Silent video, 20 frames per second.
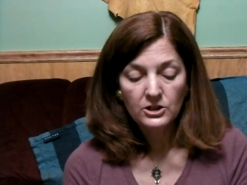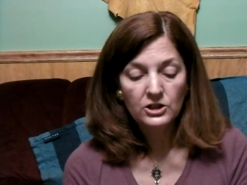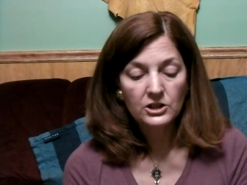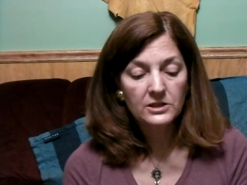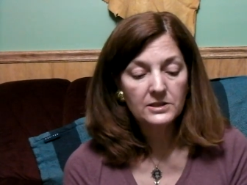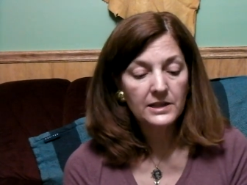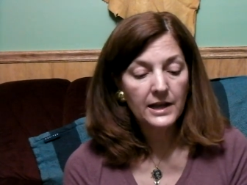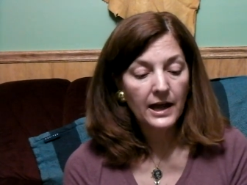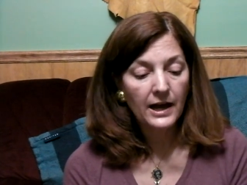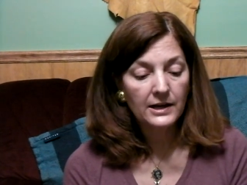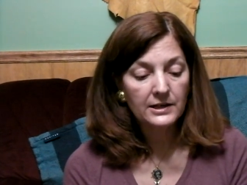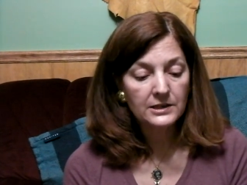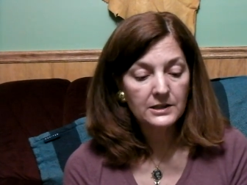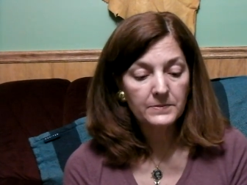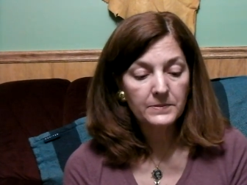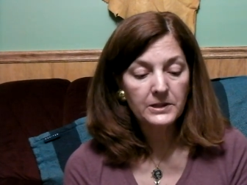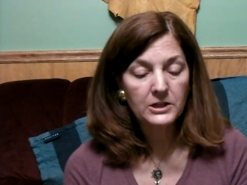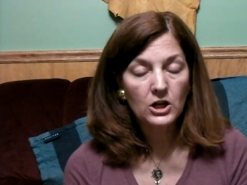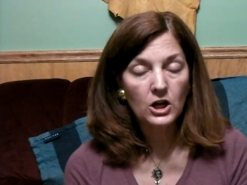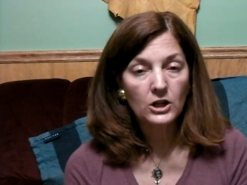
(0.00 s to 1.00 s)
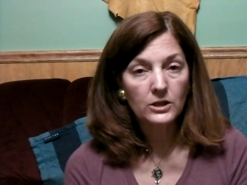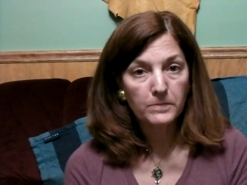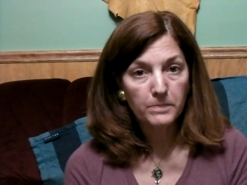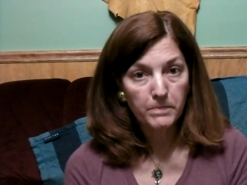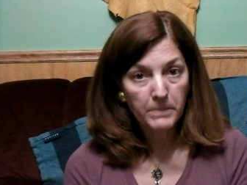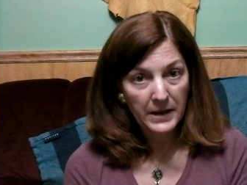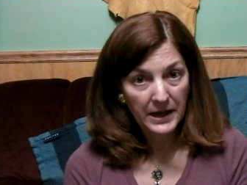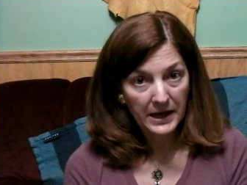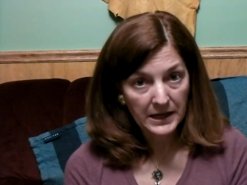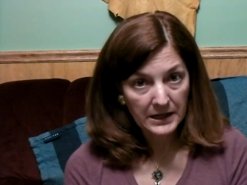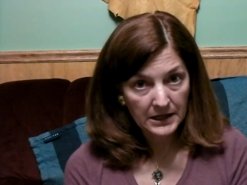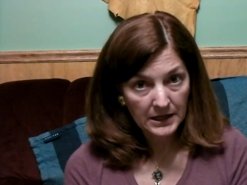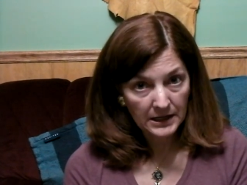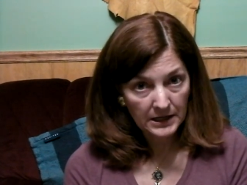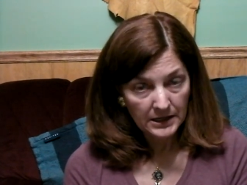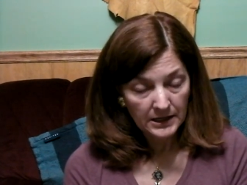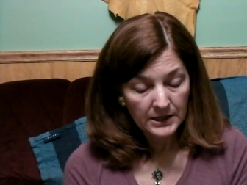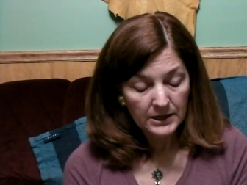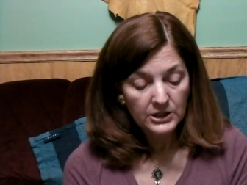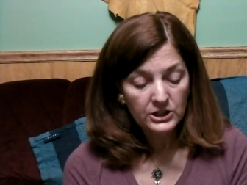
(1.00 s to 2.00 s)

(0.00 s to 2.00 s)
she's asked to be called Ben,